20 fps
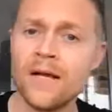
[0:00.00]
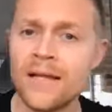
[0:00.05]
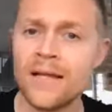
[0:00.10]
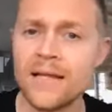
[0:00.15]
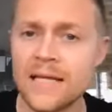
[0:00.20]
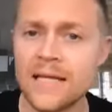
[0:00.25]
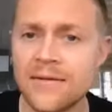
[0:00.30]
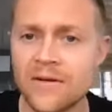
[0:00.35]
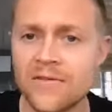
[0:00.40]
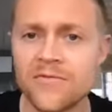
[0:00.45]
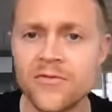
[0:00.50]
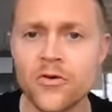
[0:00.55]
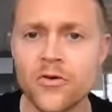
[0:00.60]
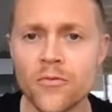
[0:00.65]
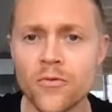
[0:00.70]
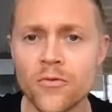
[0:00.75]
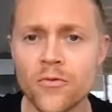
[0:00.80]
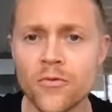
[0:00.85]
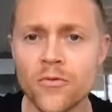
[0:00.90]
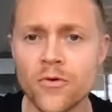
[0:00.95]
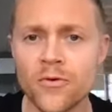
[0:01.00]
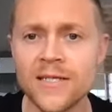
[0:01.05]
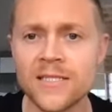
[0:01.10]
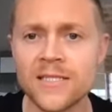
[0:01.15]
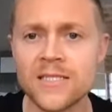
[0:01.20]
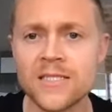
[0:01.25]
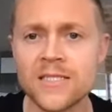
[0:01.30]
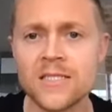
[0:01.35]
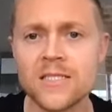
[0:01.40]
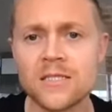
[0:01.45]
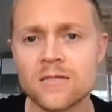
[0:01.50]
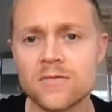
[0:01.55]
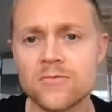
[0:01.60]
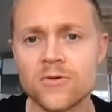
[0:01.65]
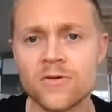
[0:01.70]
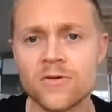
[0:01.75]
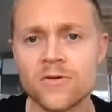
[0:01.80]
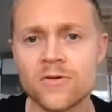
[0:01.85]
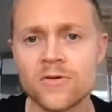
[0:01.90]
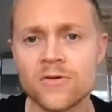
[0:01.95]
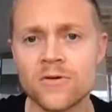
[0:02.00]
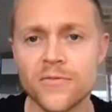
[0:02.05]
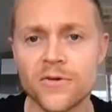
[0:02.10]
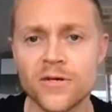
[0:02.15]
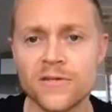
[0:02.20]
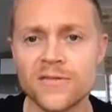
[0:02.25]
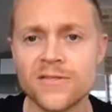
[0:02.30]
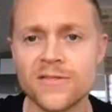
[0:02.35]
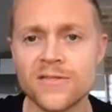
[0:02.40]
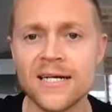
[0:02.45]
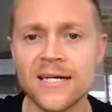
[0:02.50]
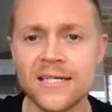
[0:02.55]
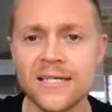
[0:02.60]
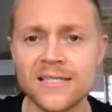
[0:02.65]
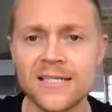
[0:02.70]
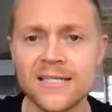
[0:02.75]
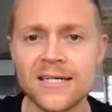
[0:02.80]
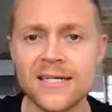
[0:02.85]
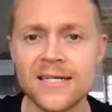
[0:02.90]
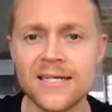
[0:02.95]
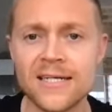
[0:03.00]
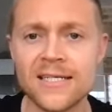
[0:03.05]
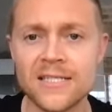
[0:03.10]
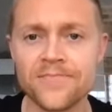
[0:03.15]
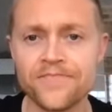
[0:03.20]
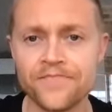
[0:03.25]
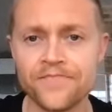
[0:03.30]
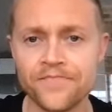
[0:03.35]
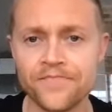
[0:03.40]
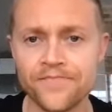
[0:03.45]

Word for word: I'll leave it a few more minutes or a few more seconds, I guess.